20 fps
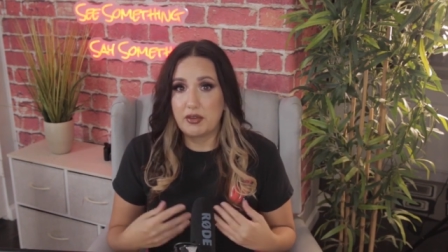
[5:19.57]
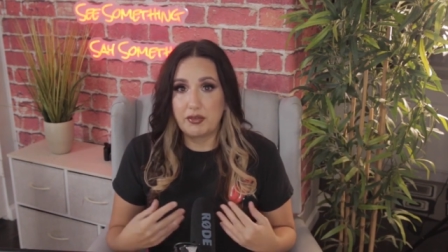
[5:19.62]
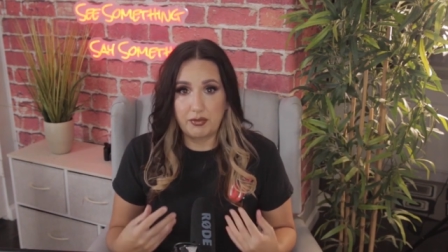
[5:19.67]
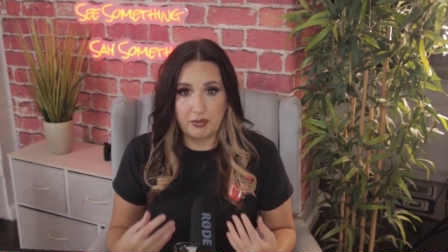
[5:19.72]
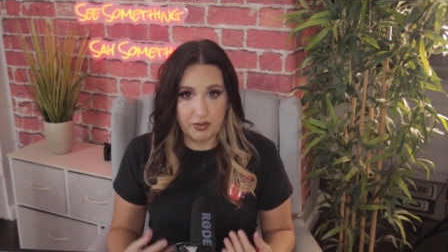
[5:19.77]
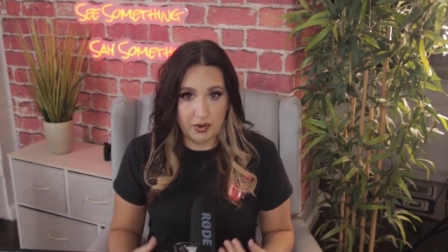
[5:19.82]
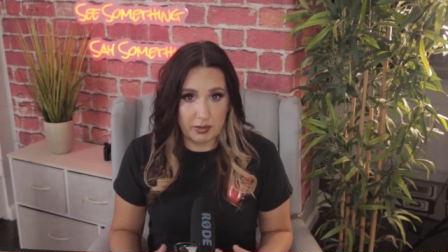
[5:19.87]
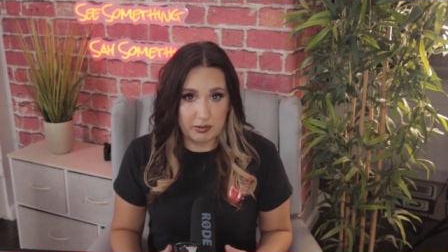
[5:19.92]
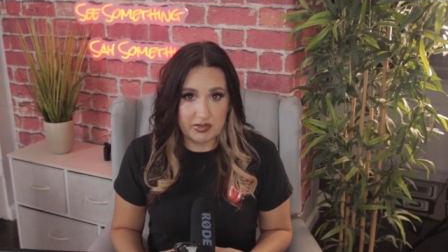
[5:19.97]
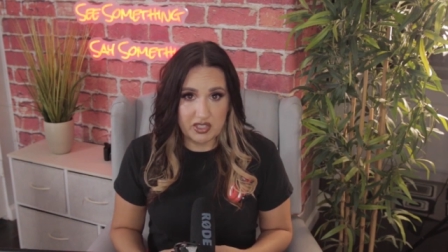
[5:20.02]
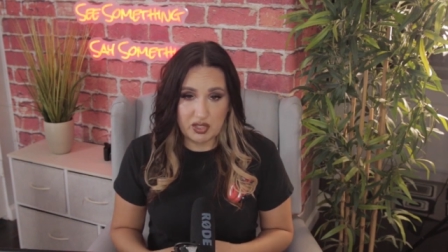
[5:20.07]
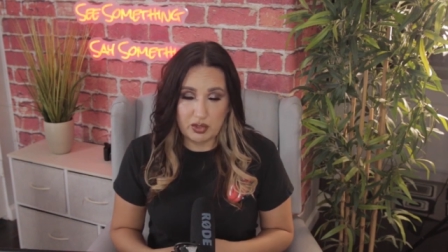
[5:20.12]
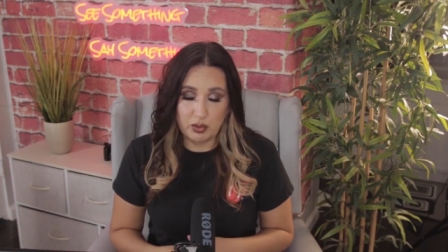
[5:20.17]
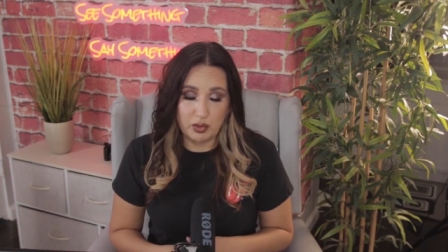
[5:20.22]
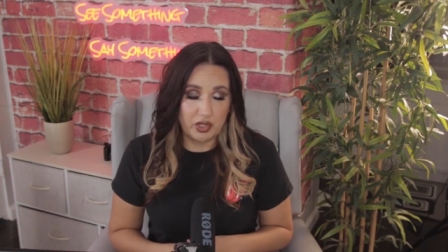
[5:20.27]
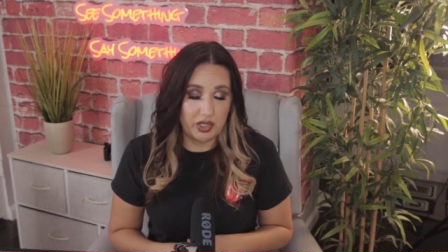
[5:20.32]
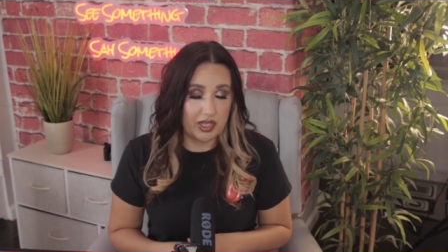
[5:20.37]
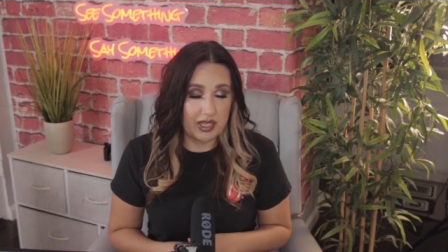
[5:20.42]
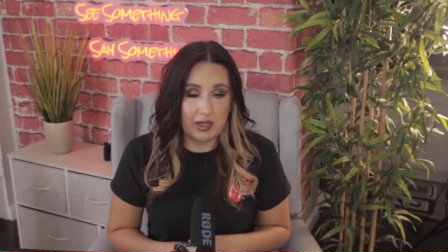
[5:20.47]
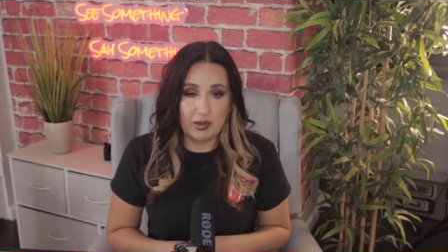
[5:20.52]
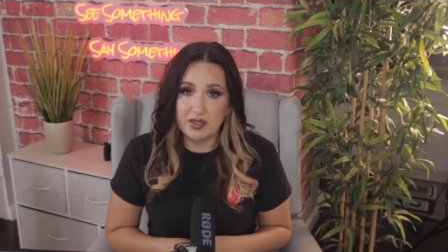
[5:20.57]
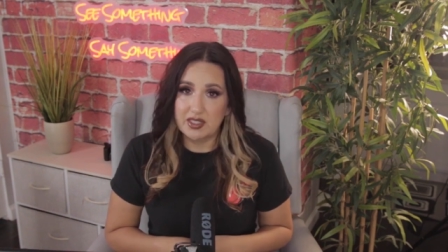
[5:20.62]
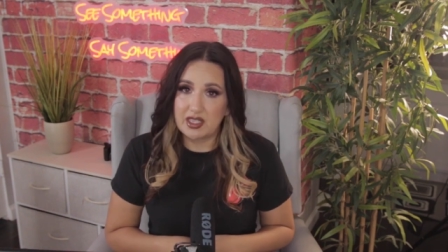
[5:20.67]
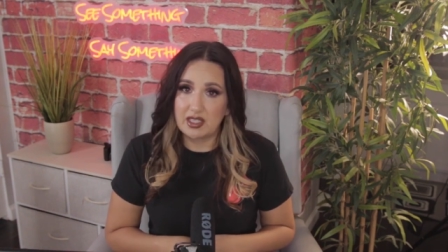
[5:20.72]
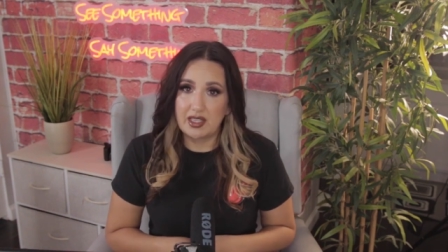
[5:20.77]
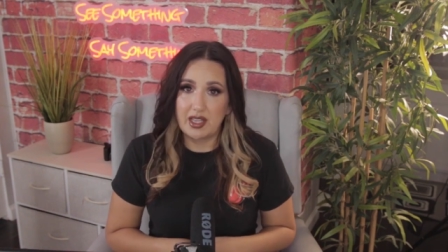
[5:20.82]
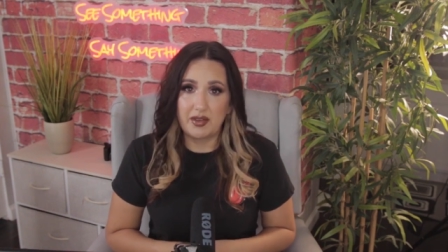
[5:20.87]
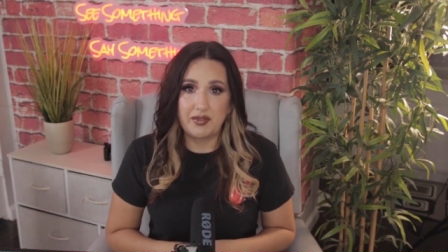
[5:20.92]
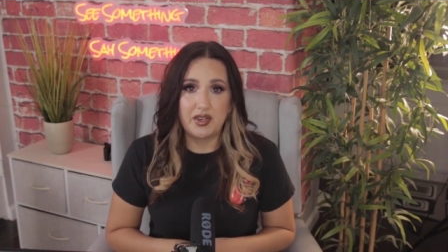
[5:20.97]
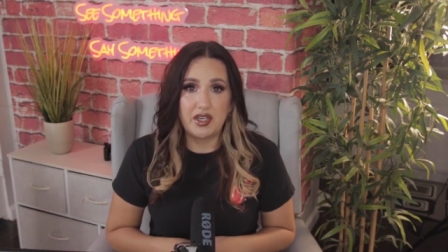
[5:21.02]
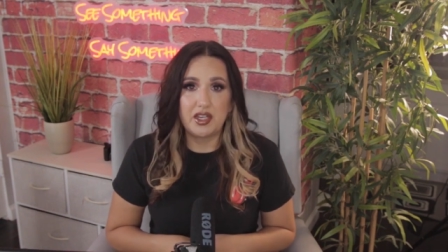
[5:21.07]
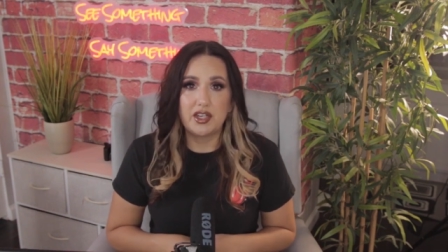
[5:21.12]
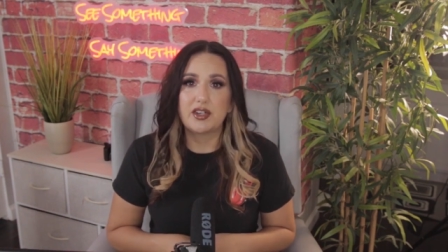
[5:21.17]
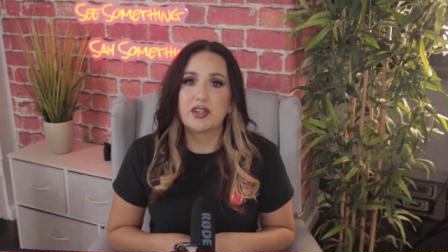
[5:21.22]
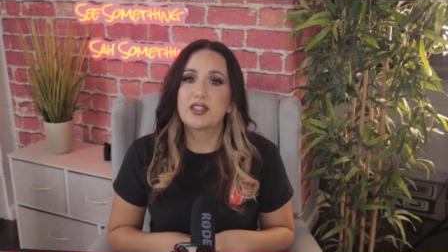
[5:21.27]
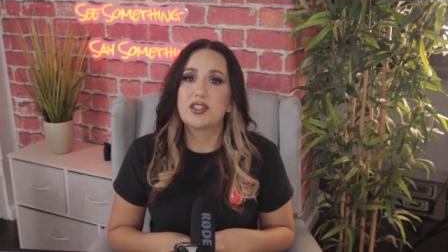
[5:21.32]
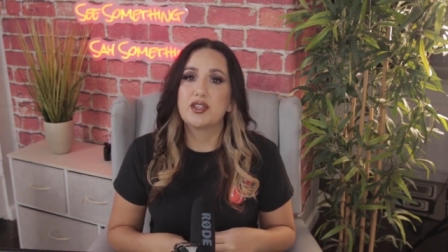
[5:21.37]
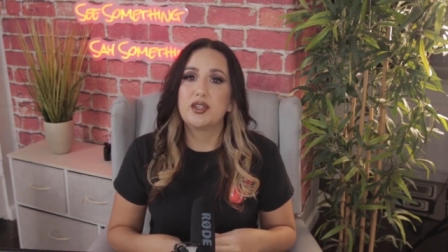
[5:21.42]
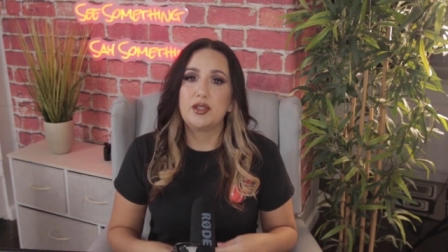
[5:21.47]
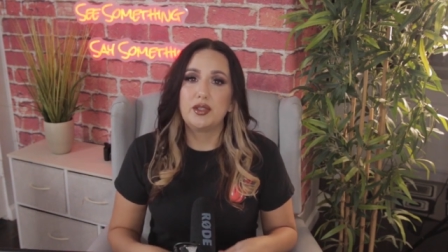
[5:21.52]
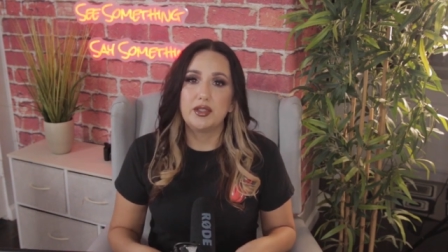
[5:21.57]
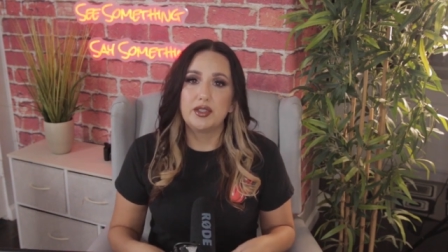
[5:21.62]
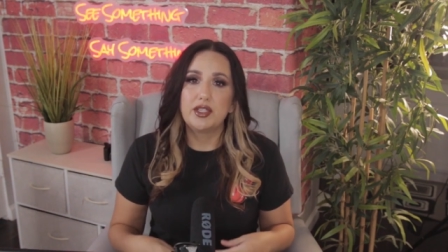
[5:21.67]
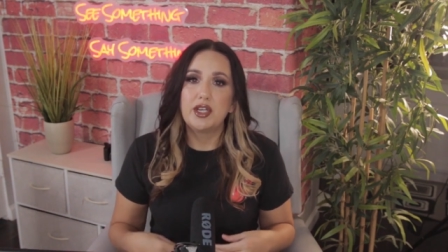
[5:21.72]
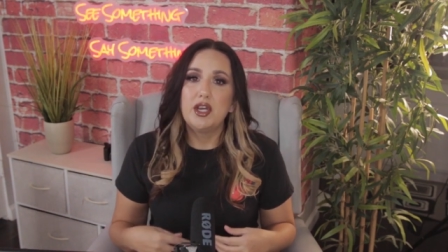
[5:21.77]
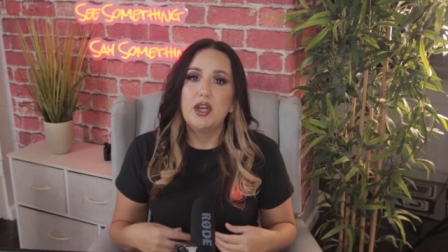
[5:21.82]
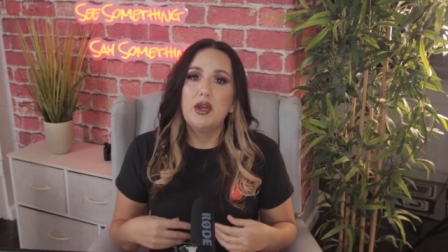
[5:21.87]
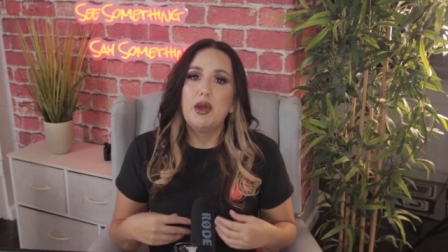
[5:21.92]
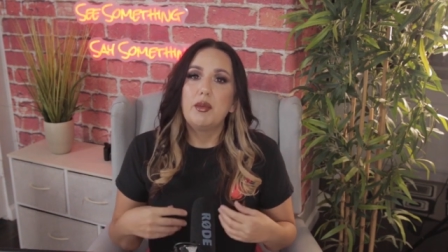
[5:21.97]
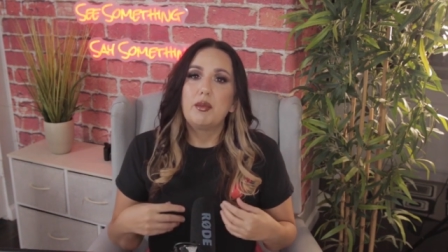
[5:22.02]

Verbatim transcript: from school. He was 11 years old,